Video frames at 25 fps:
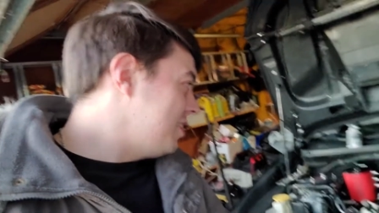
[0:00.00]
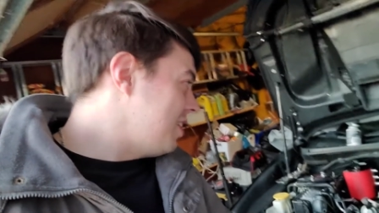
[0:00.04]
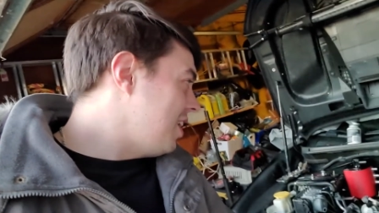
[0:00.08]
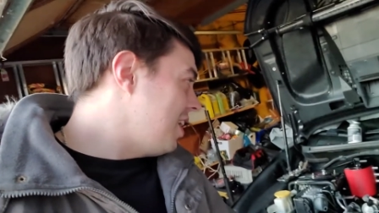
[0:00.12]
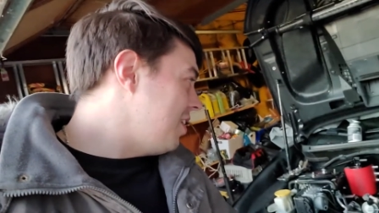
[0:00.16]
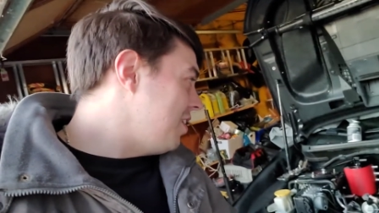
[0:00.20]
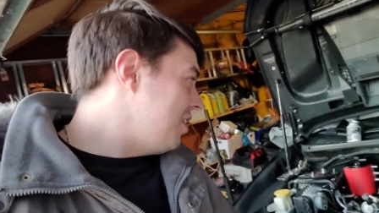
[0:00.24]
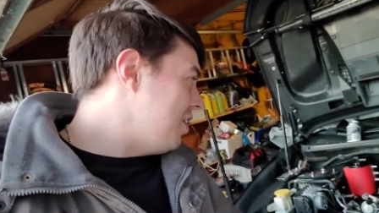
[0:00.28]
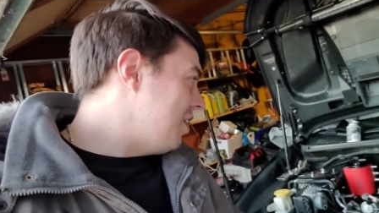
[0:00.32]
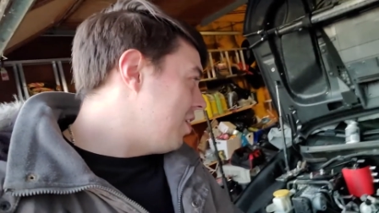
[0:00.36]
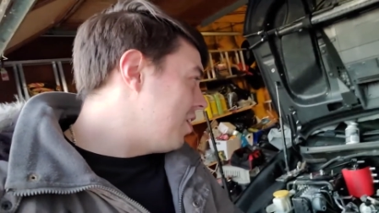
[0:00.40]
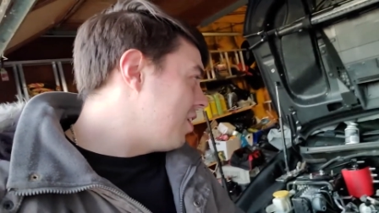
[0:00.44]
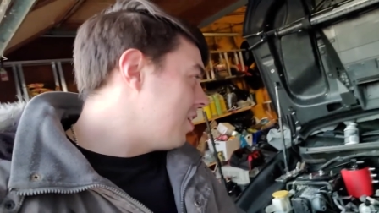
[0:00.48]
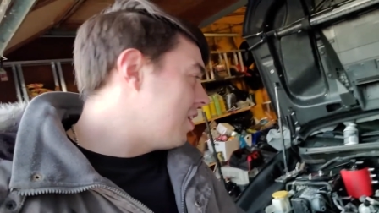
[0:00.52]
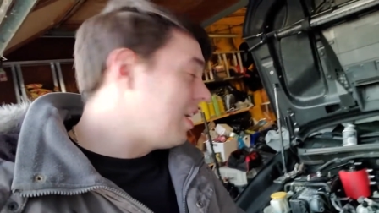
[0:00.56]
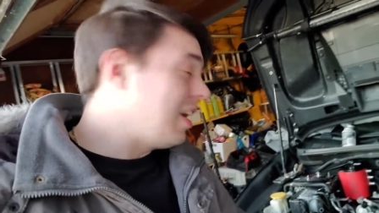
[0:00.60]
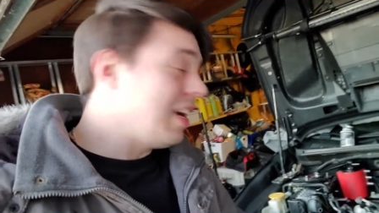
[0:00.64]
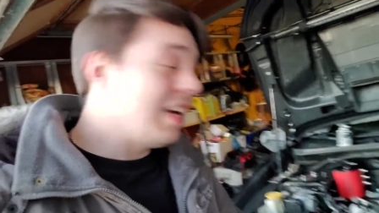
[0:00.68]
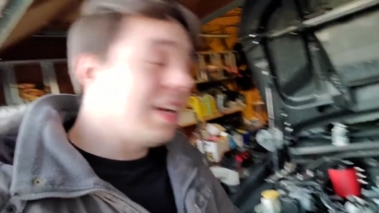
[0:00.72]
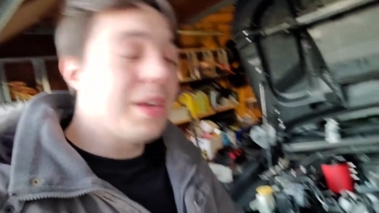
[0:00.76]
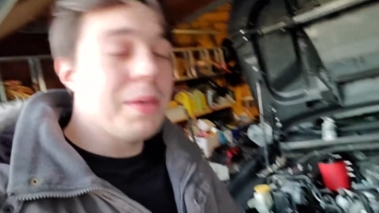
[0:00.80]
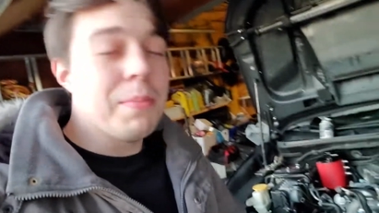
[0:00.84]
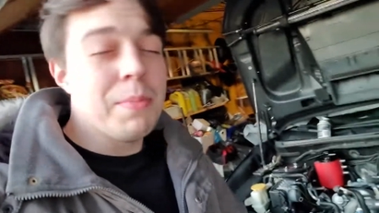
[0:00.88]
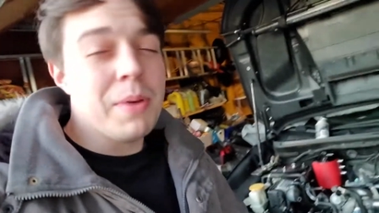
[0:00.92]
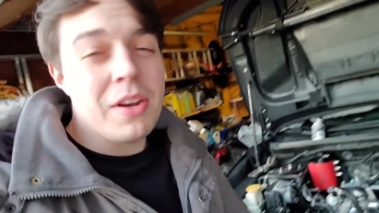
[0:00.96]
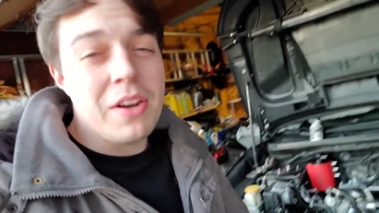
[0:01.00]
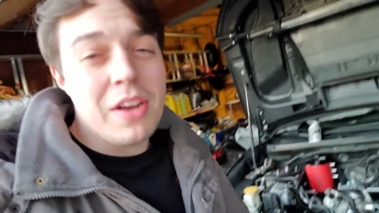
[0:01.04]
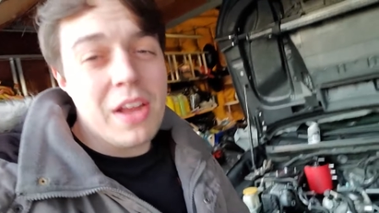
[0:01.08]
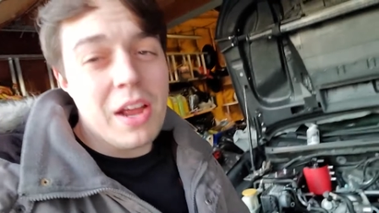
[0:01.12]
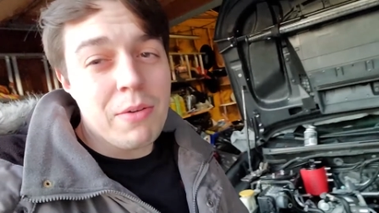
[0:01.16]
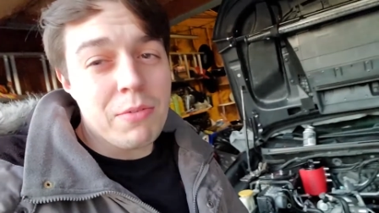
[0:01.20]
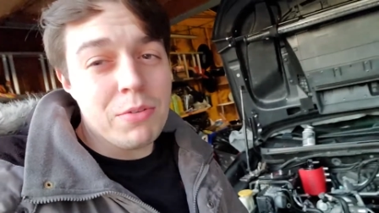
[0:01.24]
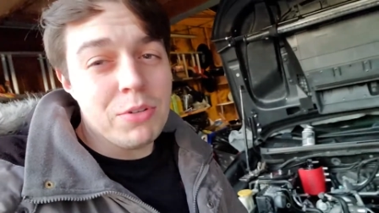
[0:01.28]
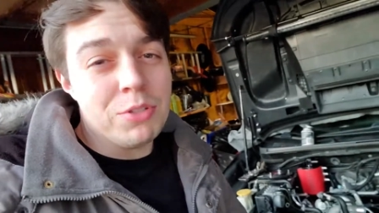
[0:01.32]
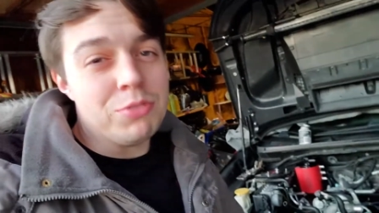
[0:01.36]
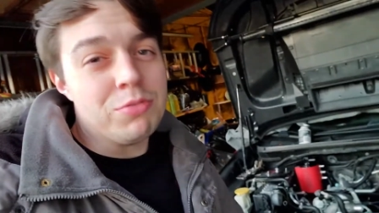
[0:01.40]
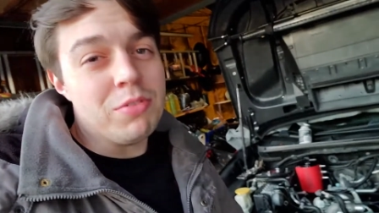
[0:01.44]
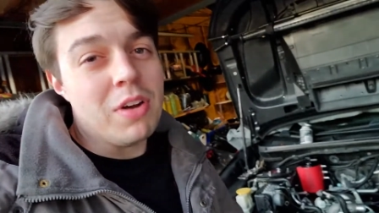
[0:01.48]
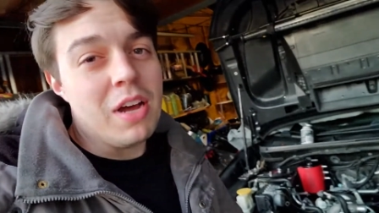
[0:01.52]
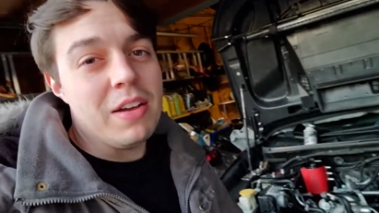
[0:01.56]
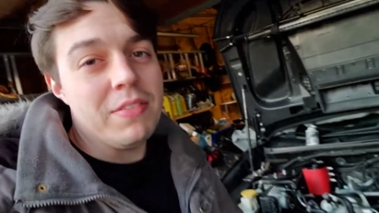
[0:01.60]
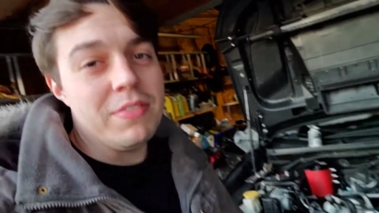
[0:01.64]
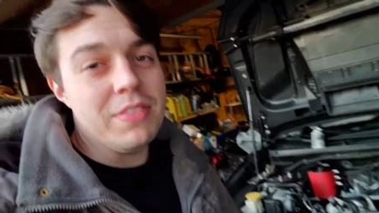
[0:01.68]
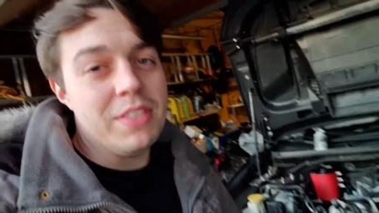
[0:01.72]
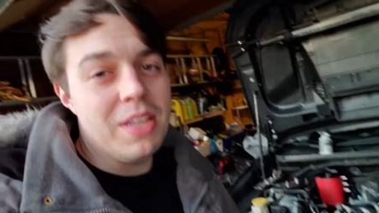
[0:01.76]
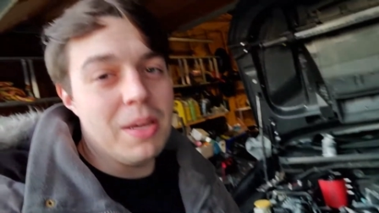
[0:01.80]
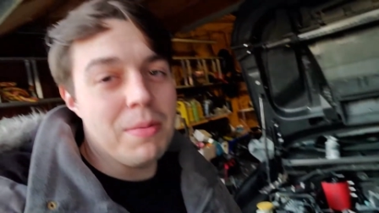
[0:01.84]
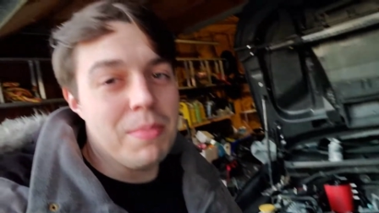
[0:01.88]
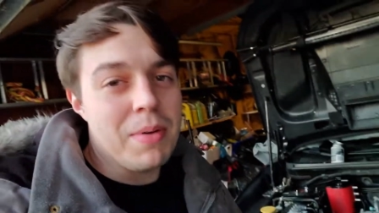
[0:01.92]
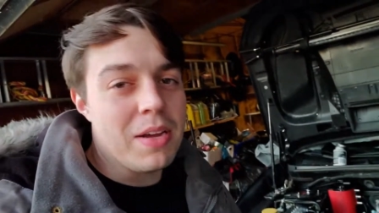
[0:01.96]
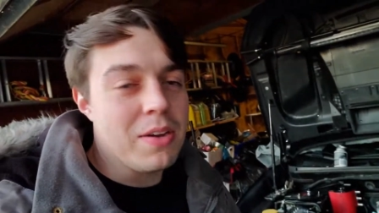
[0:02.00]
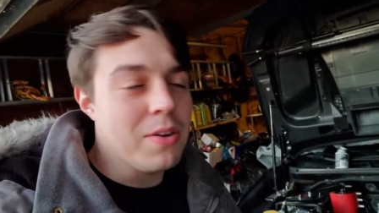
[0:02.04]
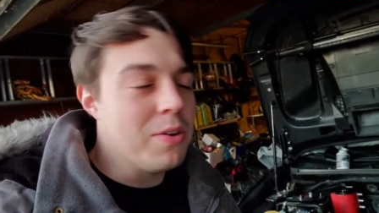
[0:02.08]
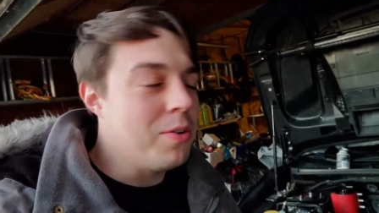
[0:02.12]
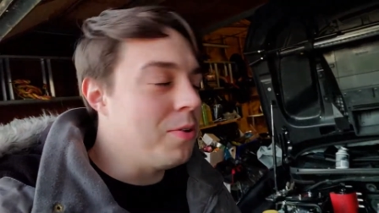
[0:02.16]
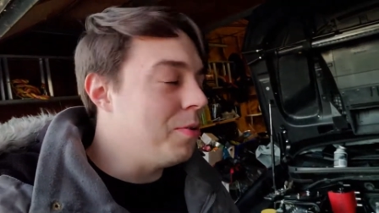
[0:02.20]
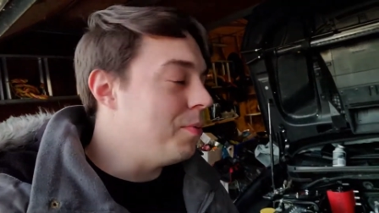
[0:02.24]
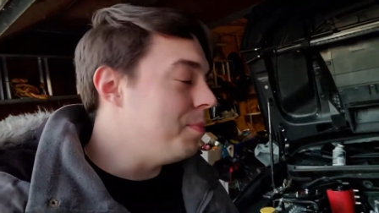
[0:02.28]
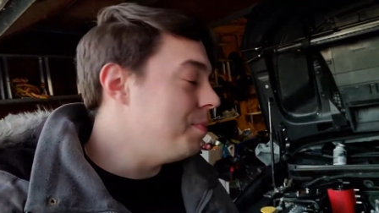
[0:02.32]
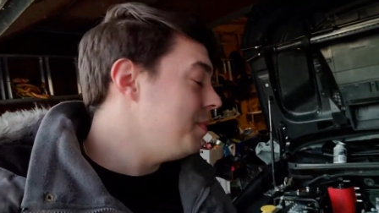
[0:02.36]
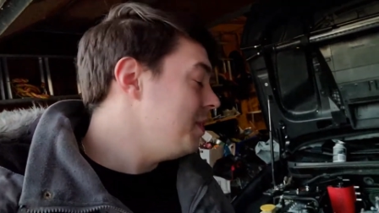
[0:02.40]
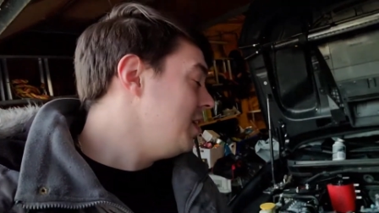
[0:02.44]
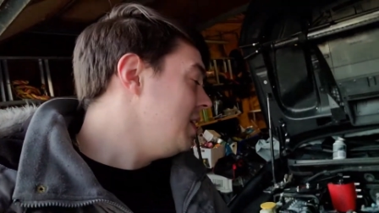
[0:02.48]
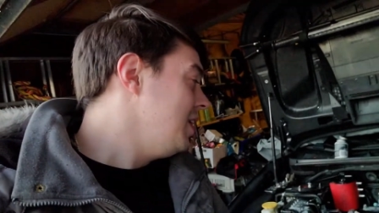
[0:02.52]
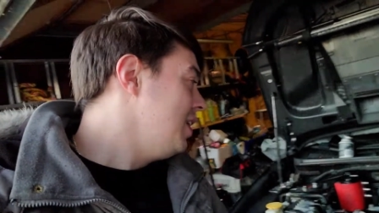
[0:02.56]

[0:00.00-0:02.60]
It's getting dark. I got about an hour drive to get back home.